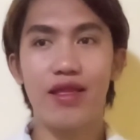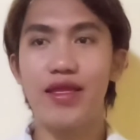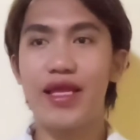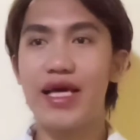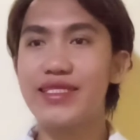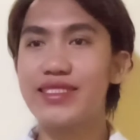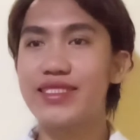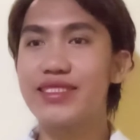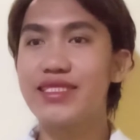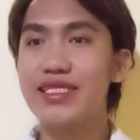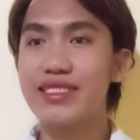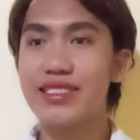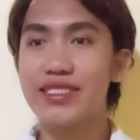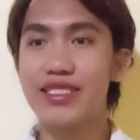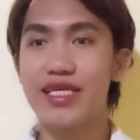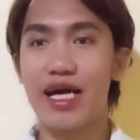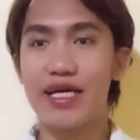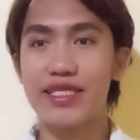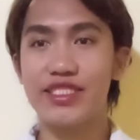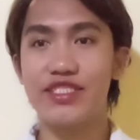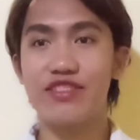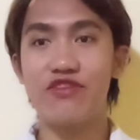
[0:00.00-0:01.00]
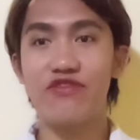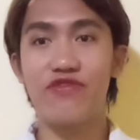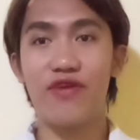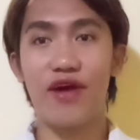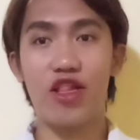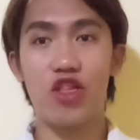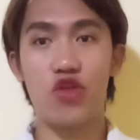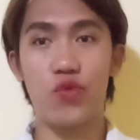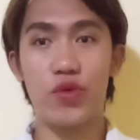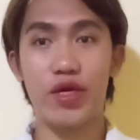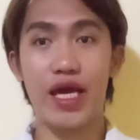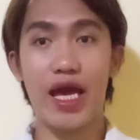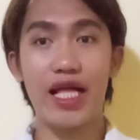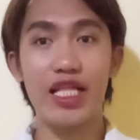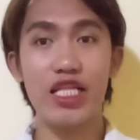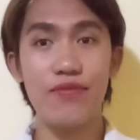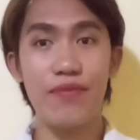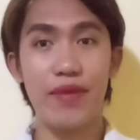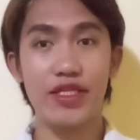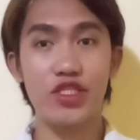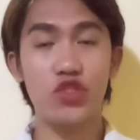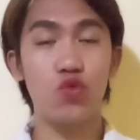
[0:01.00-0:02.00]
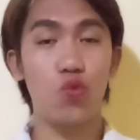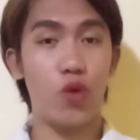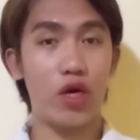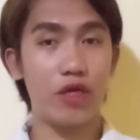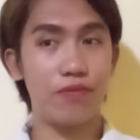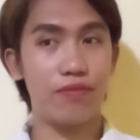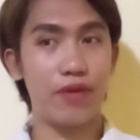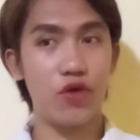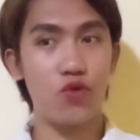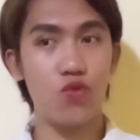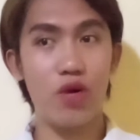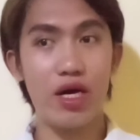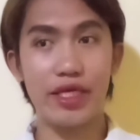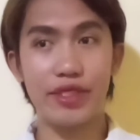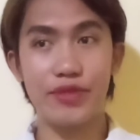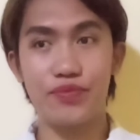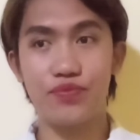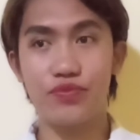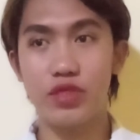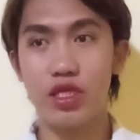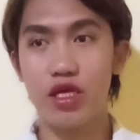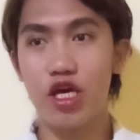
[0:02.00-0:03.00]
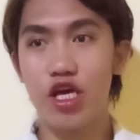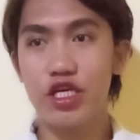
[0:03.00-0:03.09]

Let's discuss the following elements one by one,